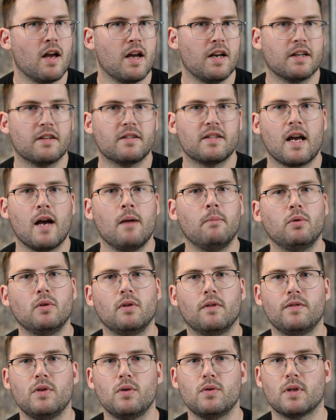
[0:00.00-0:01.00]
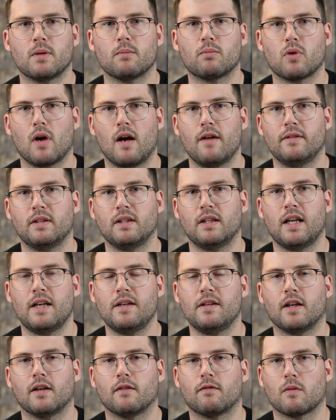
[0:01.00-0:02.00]
An example of using private
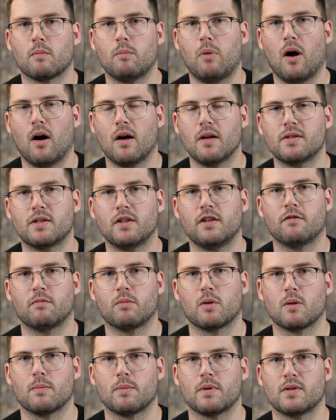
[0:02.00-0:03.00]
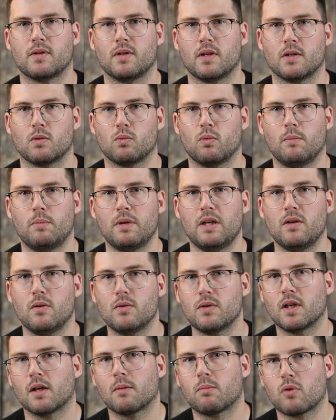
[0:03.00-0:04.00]
lending for positive purposes would be
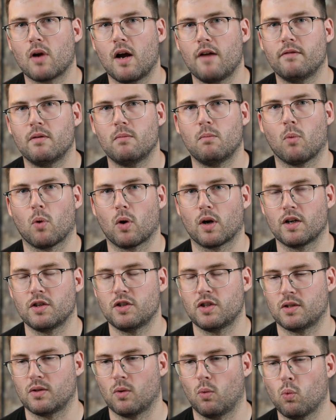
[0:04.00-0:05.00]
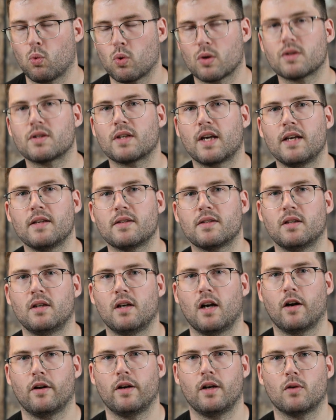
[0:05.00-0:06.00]
using a private mortgage as a worst case
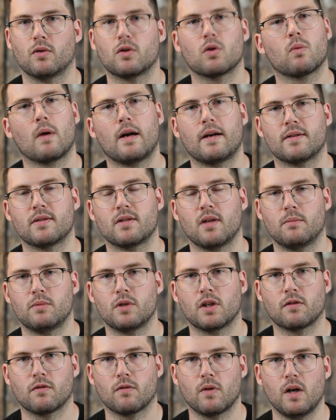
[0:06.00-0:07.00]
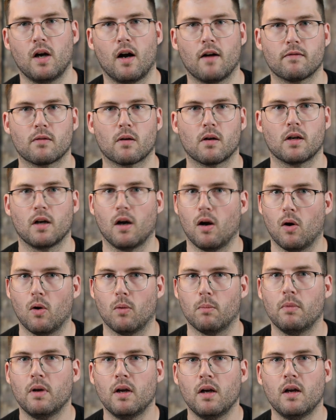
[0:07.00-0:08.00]
scenario to write a subject free offer on a
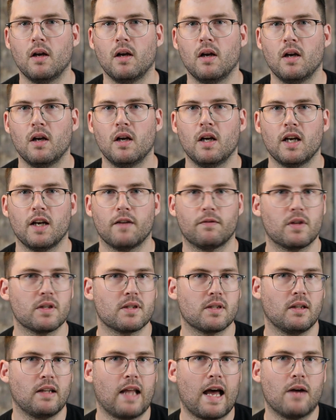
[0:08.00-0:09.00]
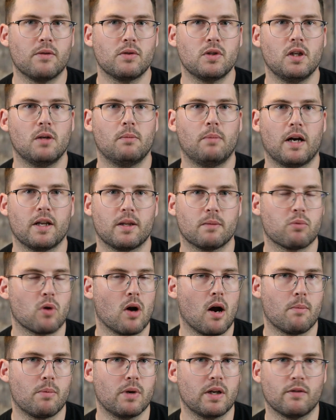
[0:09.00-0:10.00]
home. If this allows you to buy the
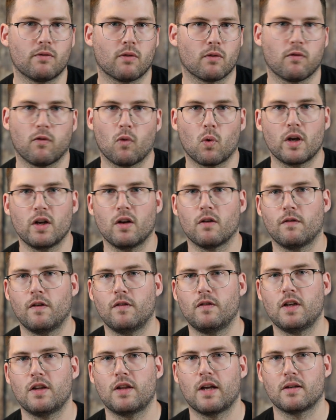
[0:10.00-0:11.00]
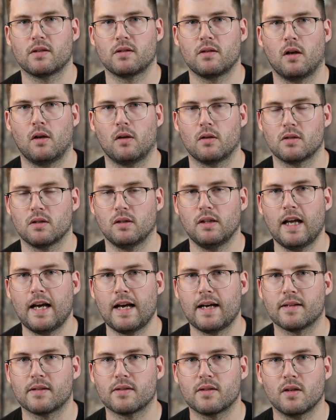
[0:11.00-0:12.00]
property for forty or fifty thousand dollars
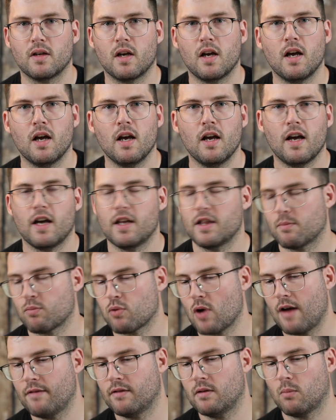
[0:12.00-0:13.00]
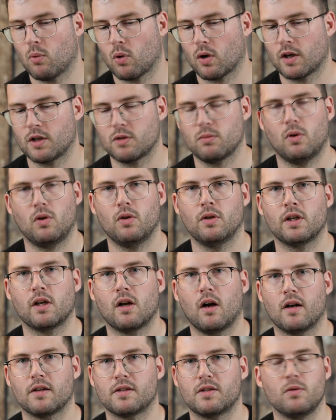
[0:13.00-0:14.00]
less, and the private mortgage will only
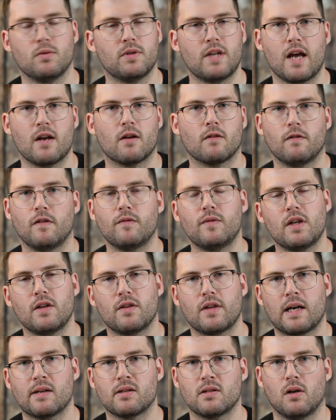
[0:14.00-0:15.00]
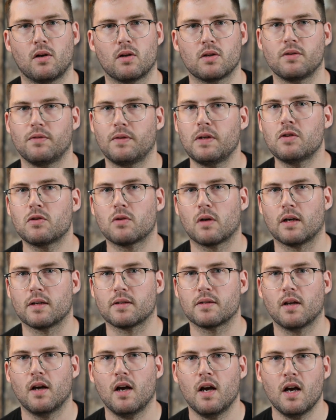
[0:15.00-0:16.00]
cost you ten or fifteen thousand dollars of
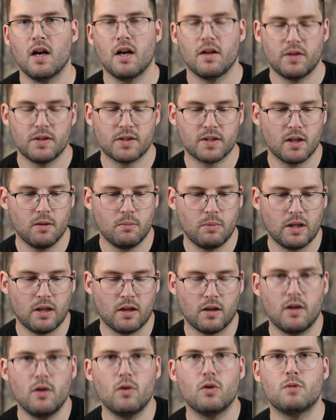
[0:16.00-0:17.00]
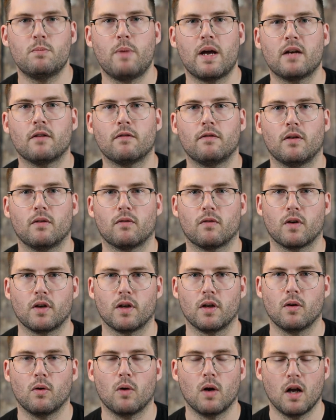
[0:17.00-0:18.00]
interest, this can be a huge benefit for
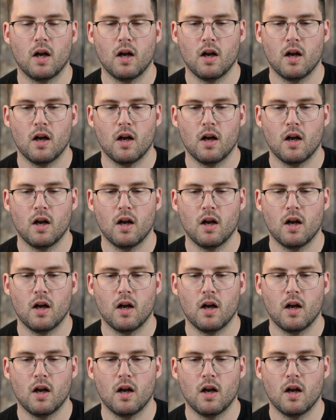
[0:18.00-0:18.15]
you.